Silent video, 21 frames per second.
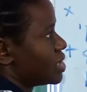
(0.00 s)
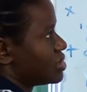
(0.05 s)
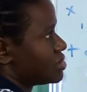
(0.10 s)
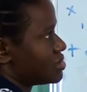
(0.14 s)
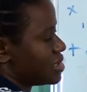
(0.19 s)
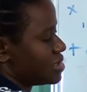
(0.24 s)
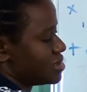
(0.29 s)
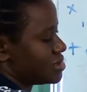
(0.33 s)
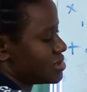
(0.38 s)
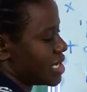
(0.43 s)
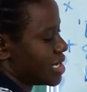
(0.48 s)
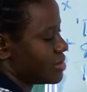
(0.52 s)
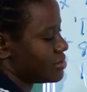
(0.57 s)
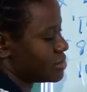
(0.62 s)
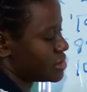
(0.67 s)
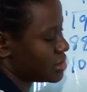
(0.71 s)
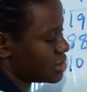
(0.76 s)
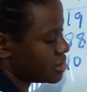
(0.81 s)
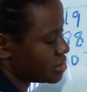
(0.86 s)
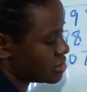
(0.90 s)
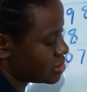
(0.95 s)
6
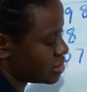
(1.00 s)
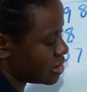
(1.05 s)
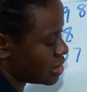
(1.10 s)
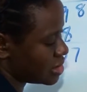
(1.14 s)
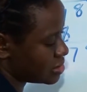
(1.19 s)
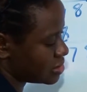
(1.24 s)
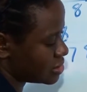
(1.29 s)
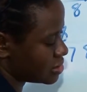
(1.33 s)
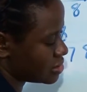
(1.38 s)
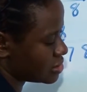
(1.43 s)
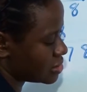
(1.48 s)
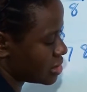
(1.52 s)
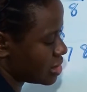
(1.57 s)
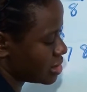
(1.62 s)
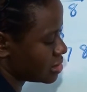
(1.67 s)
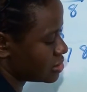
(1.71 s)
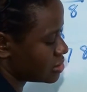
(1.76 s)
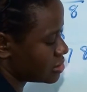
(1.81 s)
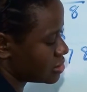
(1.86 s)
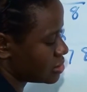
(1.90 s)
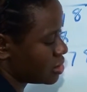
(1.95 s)
times 6 is
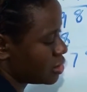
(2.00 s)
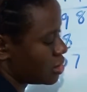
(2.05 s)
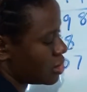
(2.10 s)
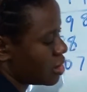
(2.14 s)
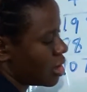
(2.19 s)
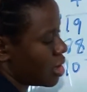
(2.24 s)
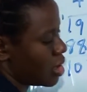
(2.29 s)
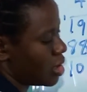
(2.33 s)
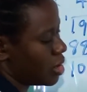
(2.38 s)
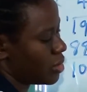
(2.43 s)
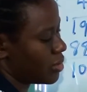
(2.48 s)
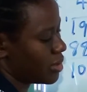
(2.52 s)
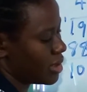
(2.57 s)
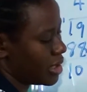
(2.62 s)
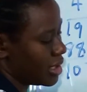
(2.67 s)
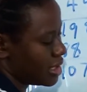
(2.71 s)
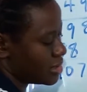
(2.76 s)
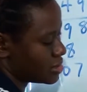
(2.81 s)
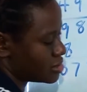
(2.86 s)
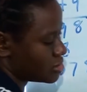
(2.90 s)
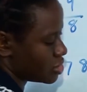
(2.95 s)
36.
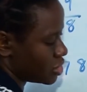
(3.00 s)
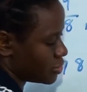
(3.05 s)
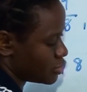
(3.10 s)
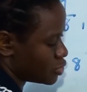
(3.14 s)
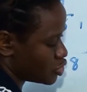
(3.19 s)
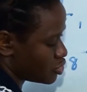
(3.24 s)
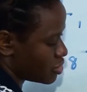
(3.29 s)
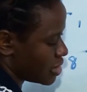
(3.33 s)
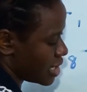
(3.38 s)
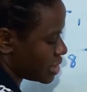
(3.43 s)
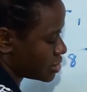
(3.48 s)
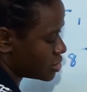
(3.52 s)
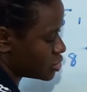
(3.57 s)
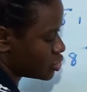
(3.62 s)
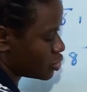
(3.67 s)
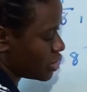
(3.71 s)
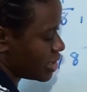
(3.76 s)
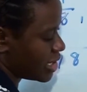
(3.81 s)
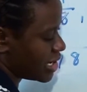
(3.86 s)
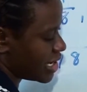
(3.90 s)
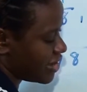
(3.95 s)
Okay, subtract.
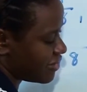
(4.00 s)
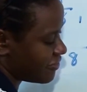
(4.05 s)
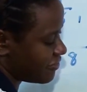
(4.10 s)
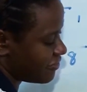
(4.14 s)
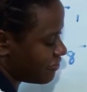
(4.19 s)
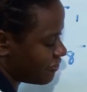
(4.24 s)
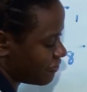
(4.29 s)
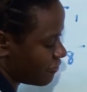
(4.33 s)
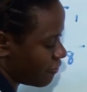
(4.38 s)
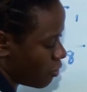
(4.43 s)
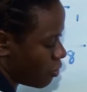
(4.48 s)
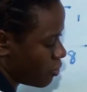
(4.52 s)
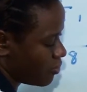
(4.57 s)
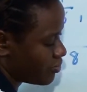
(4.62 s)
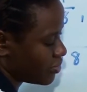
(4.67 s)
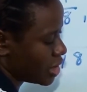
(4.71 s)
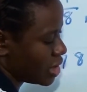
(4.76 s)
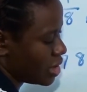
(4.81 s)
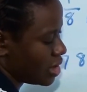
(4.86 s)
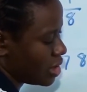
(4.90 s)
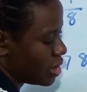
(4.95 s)
We have
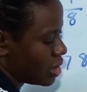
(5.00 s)
4.